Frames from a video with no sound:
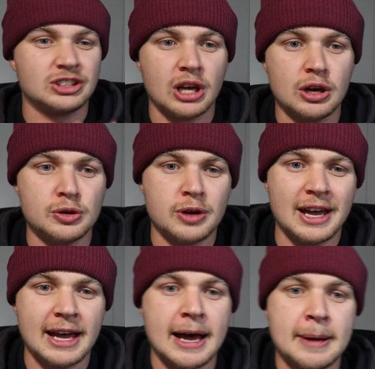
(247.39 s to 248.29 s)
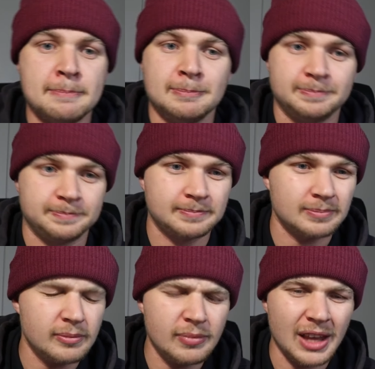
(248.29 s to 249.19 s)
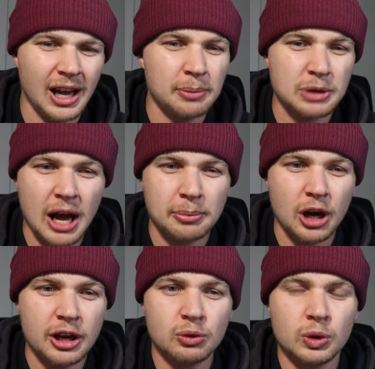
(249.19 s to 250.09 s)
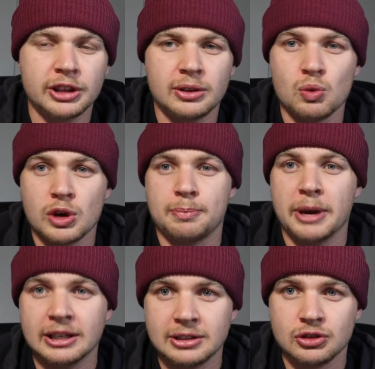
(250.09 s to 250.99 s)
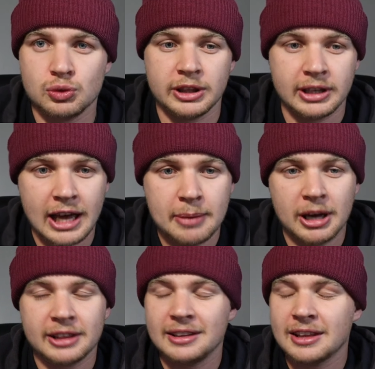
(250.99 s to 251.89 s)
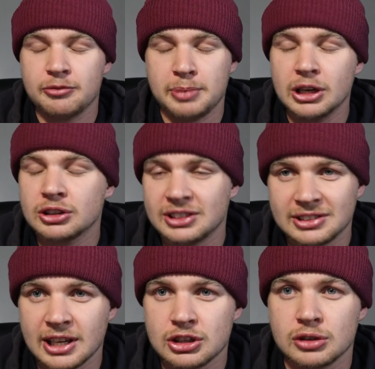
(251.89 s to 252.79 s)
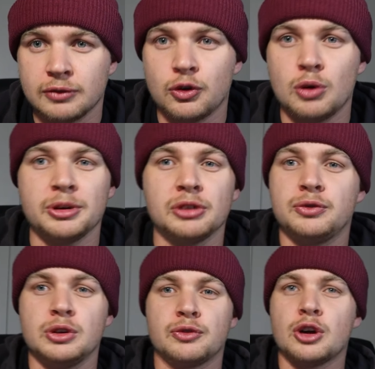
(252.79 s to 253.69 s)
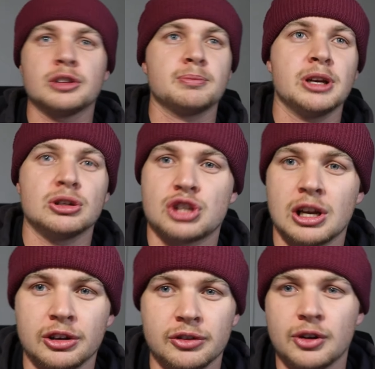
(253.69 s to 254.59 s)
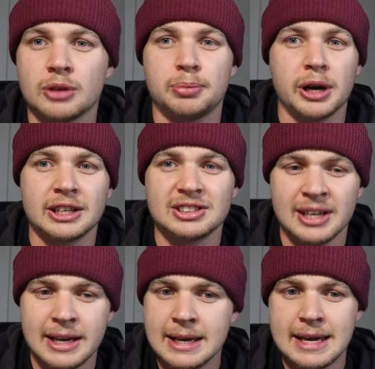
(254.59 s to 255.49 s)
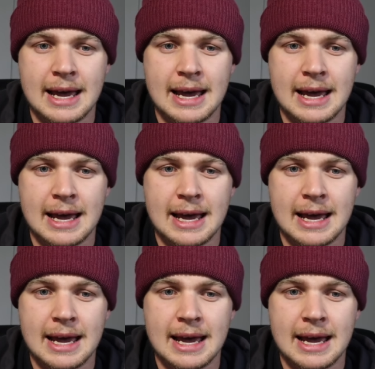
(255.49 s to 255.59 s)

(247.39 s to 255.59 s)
So I'm going with Benetton to win the game. I think they've been on sensational form. You've got Menoncello, you've got Brex.